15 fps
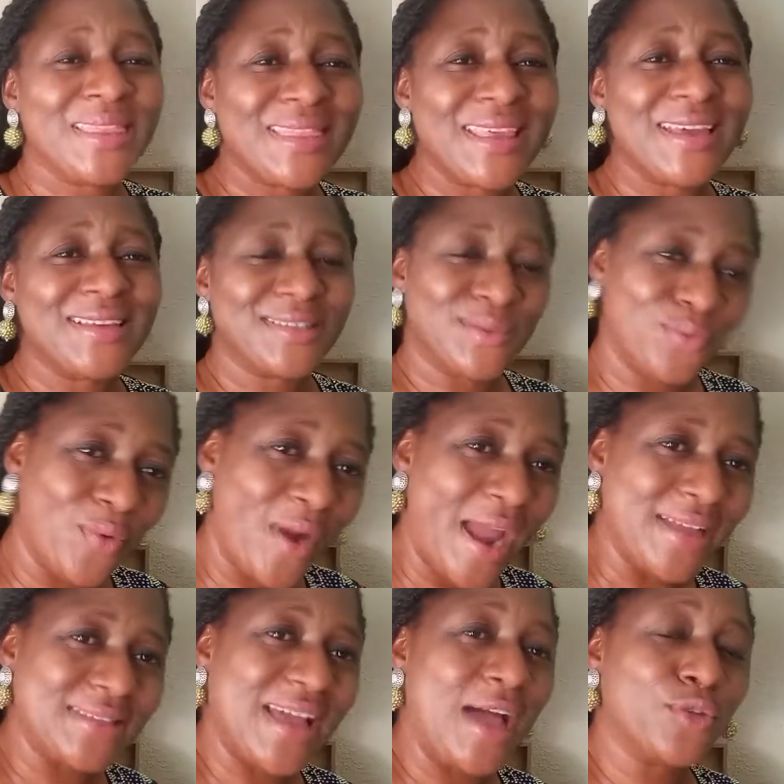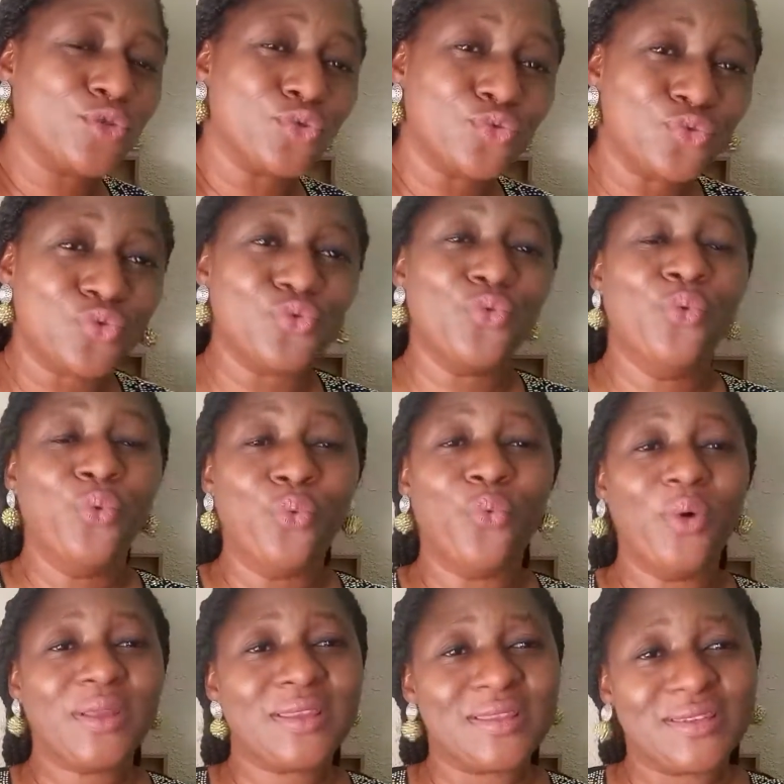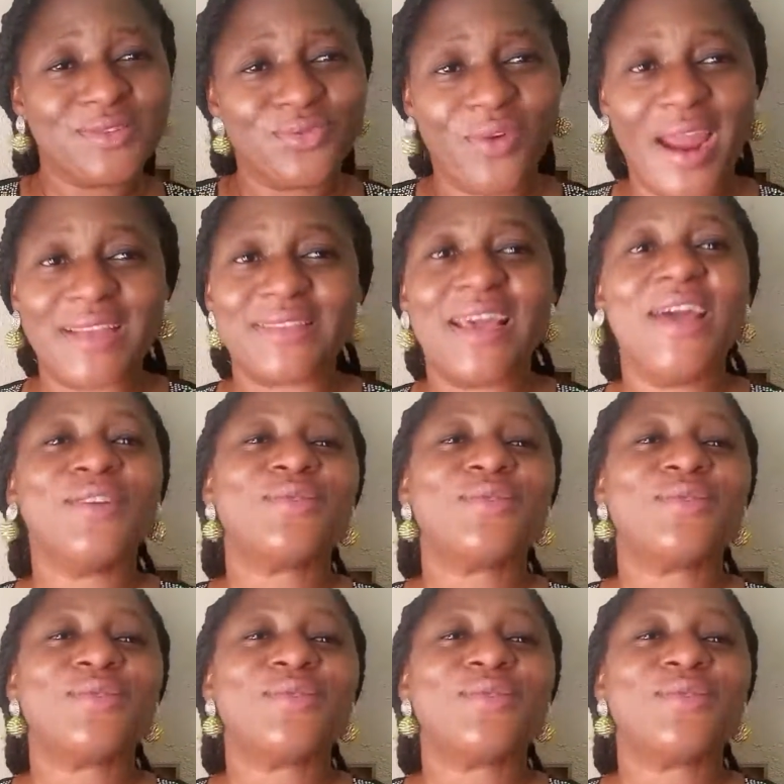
things right and to do what is right.